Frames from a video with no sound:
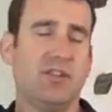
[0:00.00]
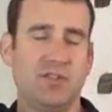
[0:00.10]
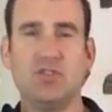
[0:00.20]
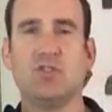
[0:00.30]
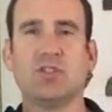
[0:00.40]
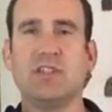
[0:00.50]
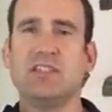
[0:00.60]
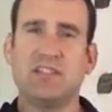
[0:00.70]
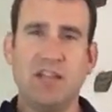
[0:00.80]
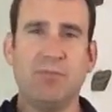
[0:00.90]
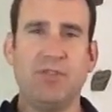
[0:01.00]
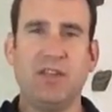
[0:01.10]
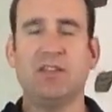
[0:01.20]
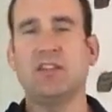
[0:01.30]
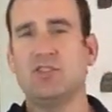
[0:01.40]
There's usually
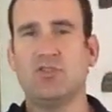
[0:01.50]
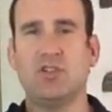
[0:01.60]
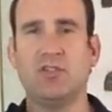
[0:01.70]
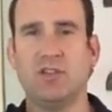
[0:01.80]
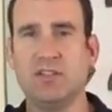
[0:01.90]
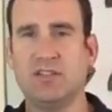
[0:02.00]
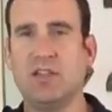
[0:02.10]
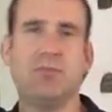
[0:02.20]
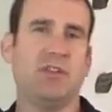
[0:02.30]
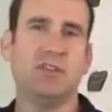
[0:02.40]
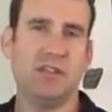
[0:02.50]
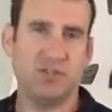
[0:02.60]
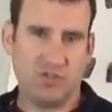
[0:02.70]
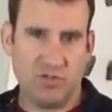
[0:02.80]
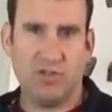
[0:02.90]
something that's
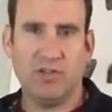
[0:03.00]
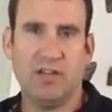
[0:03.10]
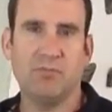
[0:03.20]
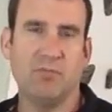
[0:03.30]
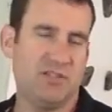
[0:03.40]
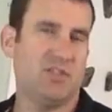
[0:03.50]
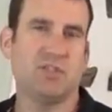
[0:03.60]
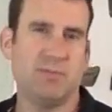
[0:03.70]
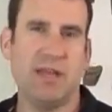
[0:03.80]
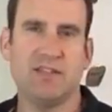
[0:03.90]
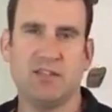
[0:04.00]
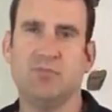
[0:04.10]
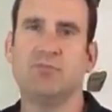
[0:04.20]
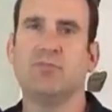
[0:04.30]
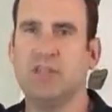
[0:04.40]
triggering muscle
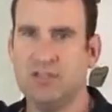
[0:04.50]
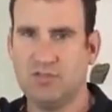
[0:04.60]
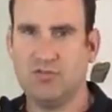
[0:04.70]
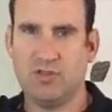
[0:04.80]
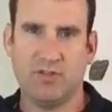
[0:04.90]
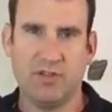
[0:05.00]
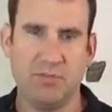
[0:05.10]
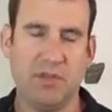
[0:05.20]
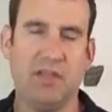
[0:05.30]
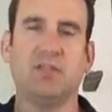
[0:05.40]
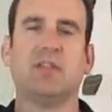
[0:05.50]
spasm, that's triggering pain.